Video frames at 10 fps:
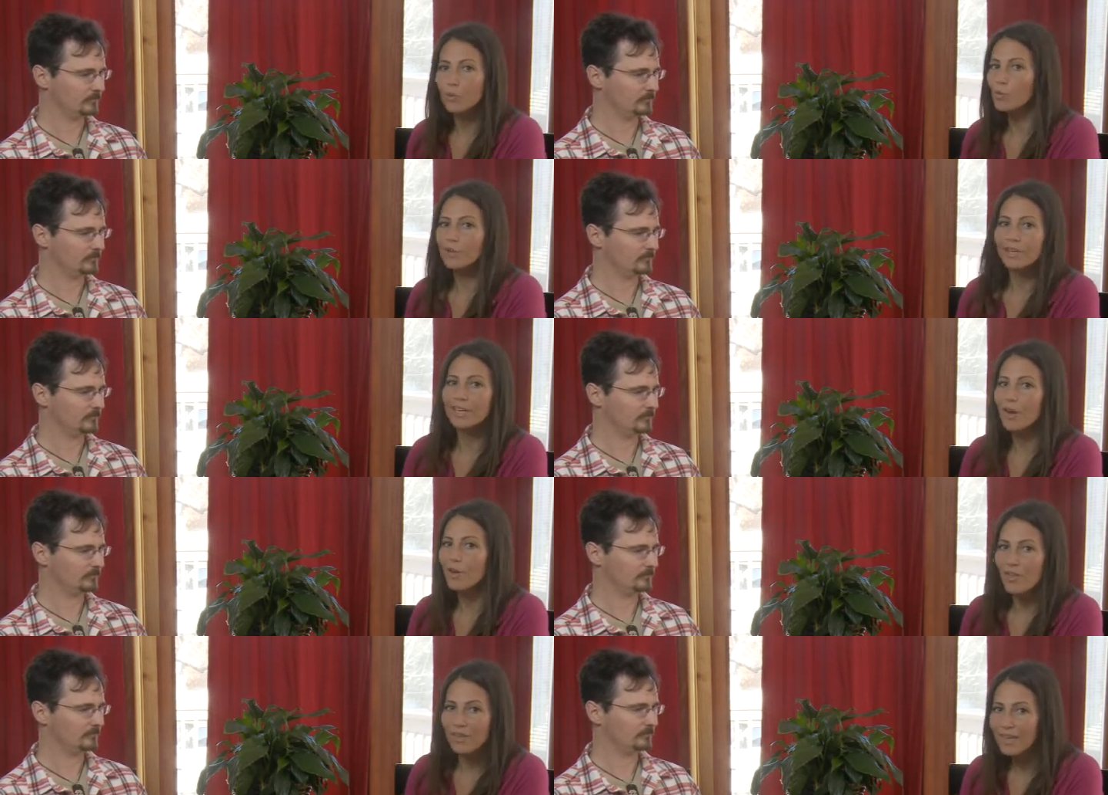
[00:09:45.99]
Speaker 1: We're working out
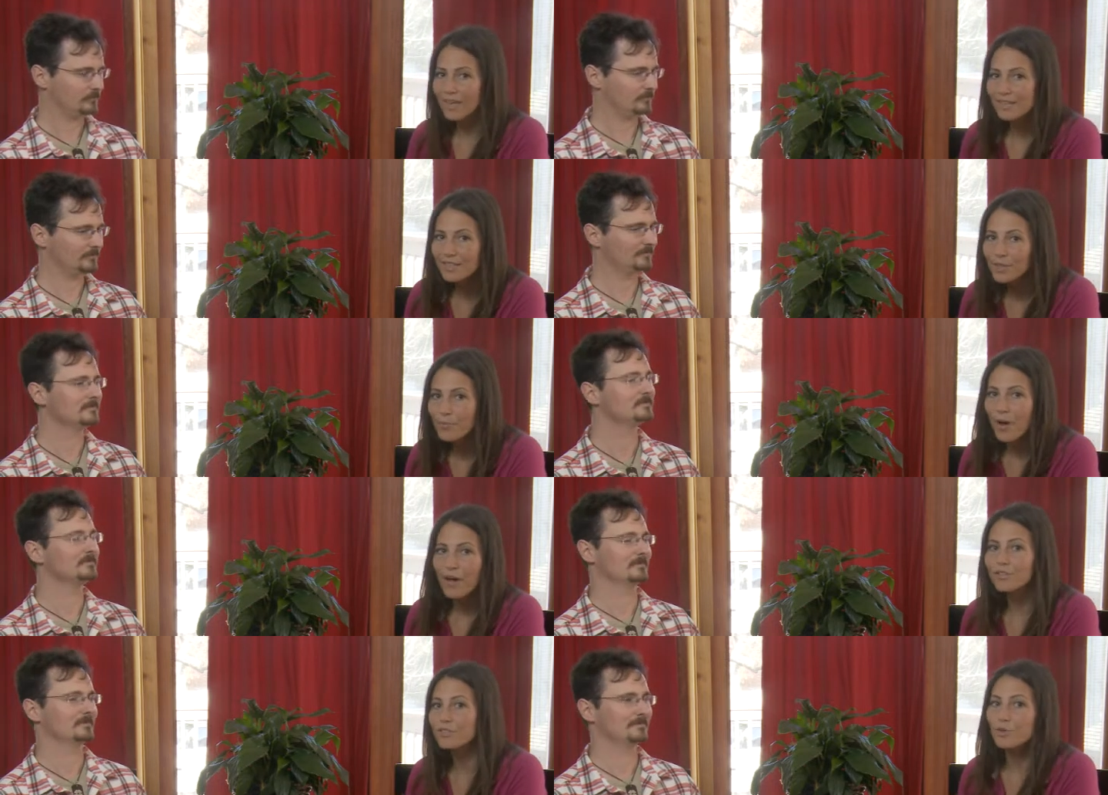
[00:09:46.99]
all the kinks and the
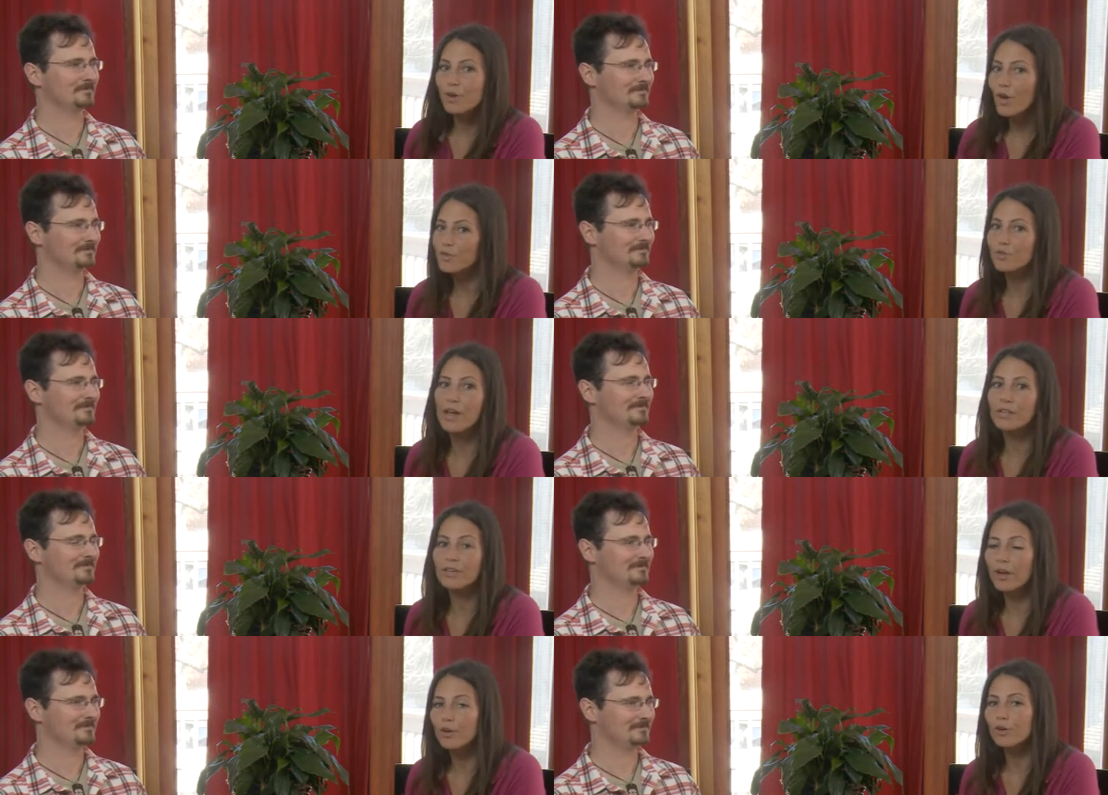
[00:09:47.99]
bugs, doing all the trial and
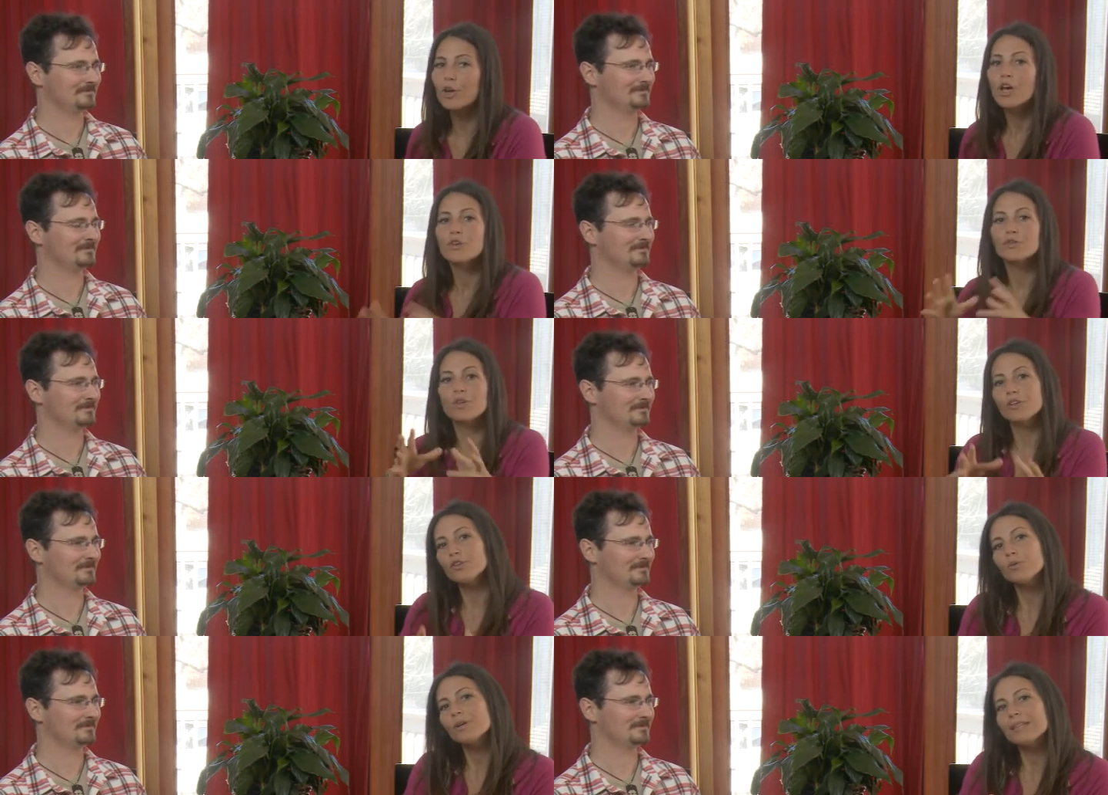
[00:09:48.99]
error so that
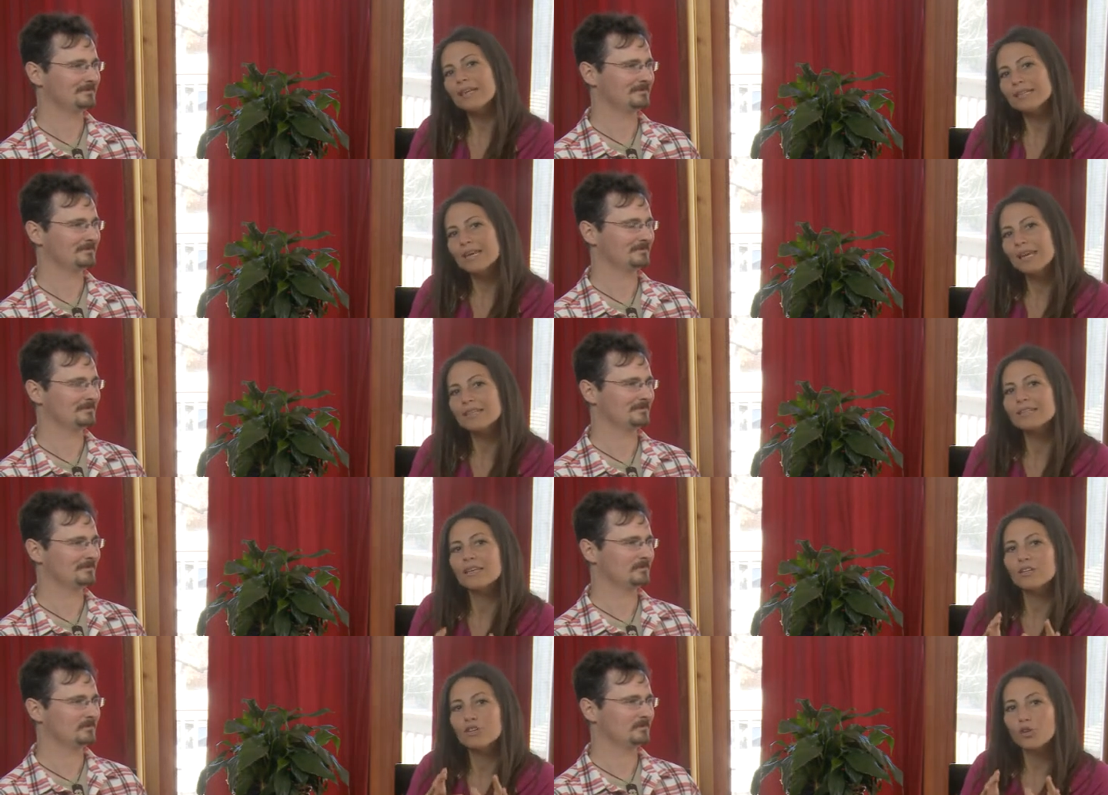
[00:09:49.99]
you can then take this
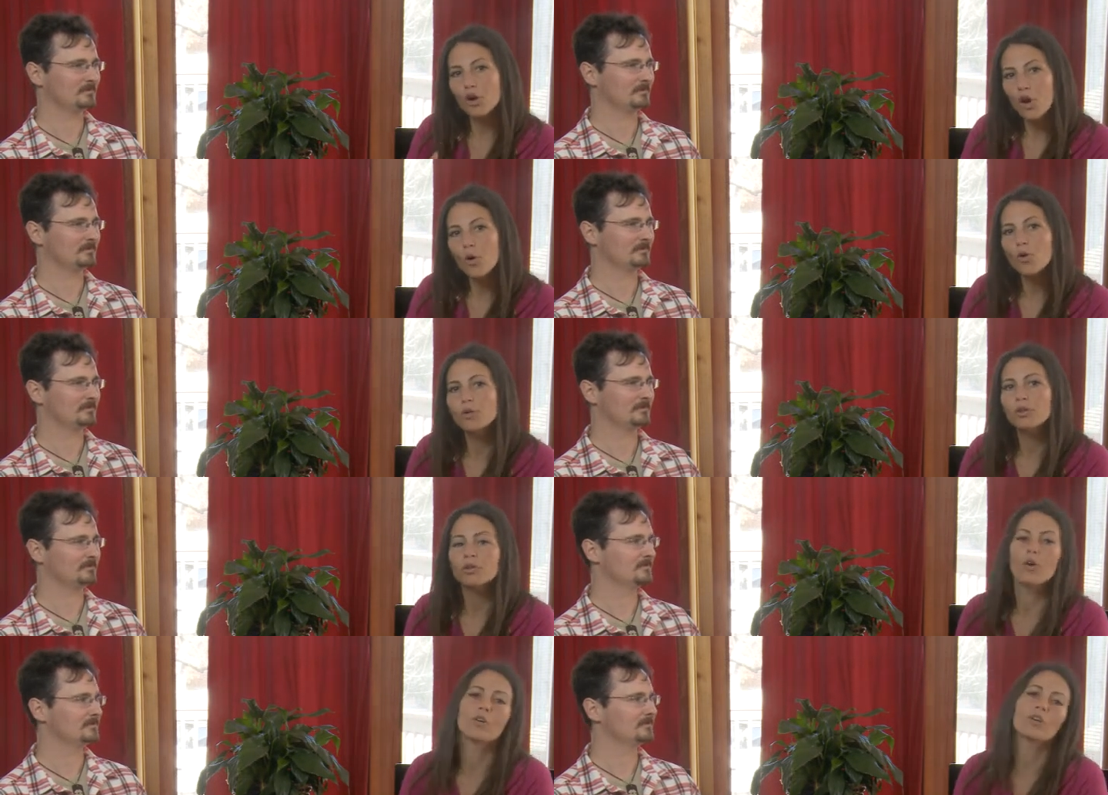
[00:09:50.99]
into your own
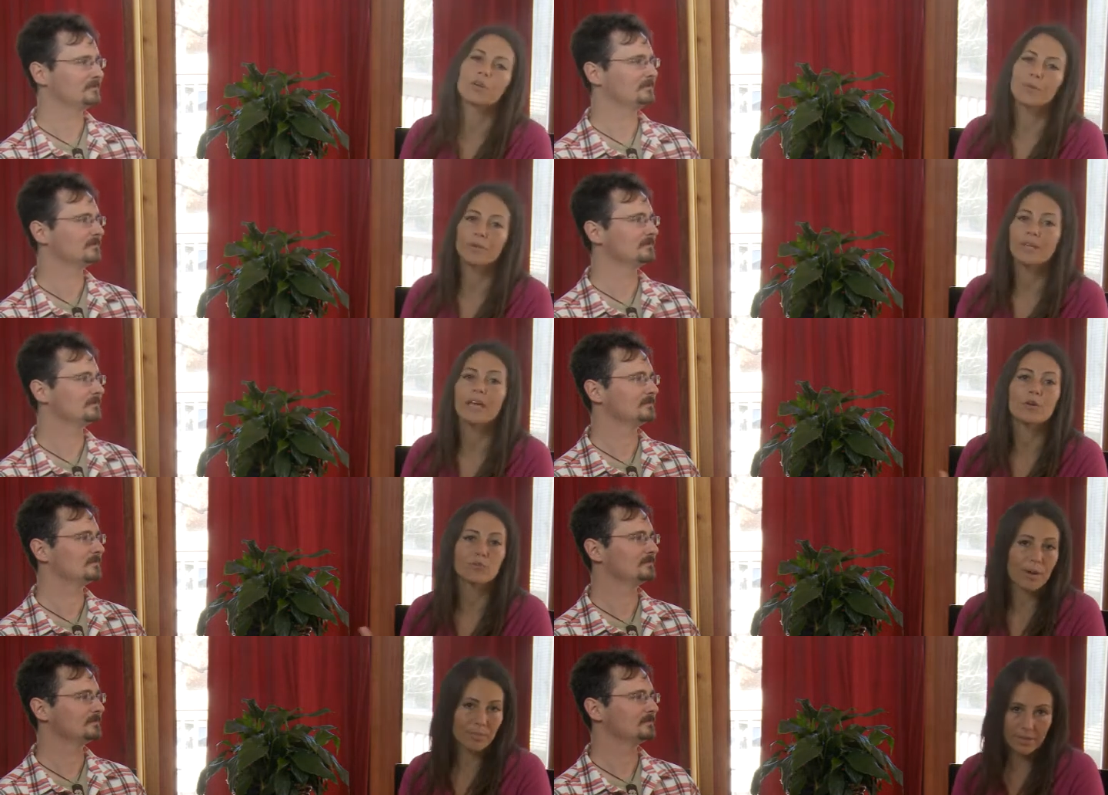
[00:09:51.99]
local community and
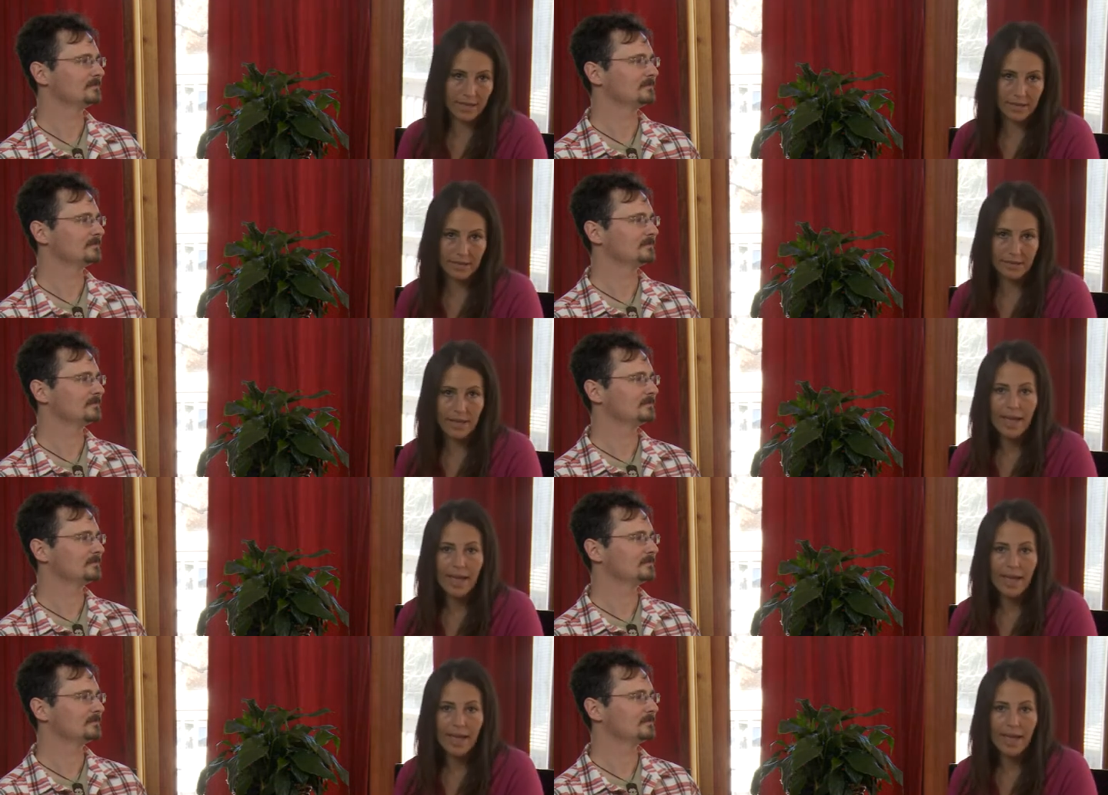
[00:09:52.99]
replicate it.